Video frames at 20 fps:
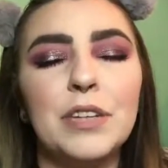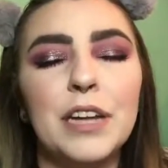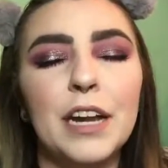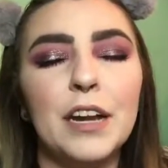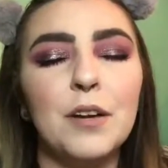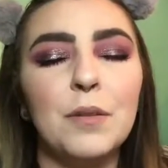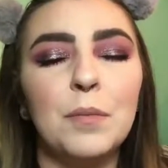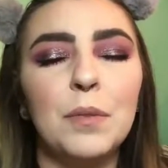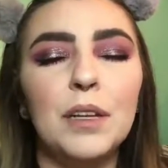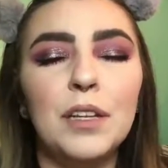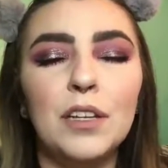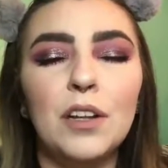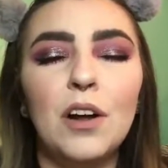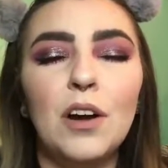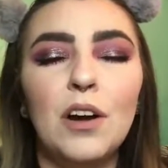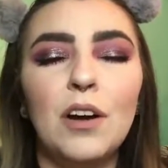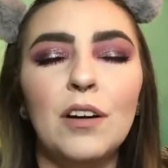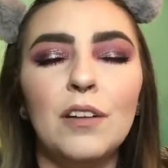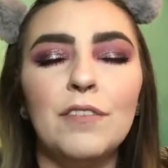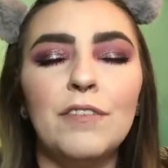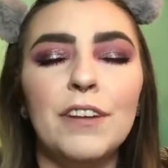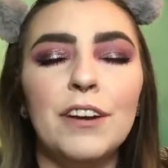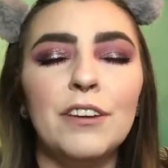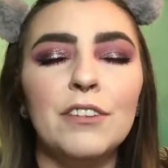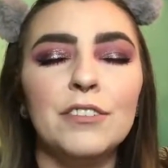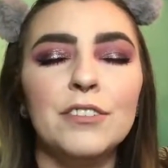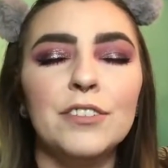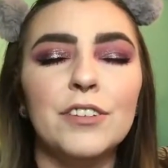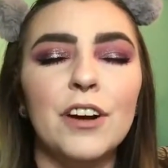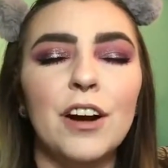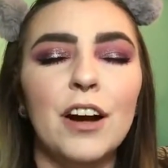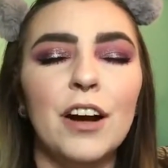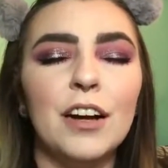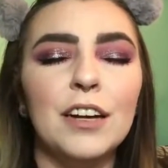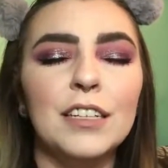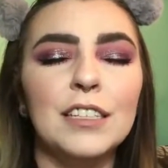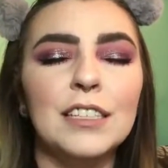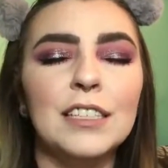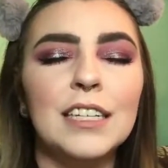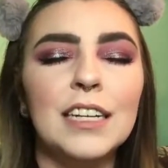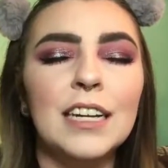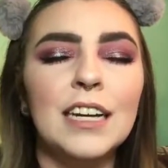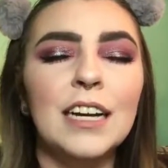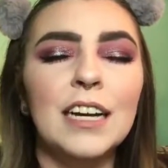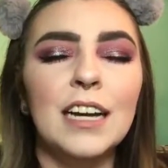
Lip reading: terribly long, fingers crossed.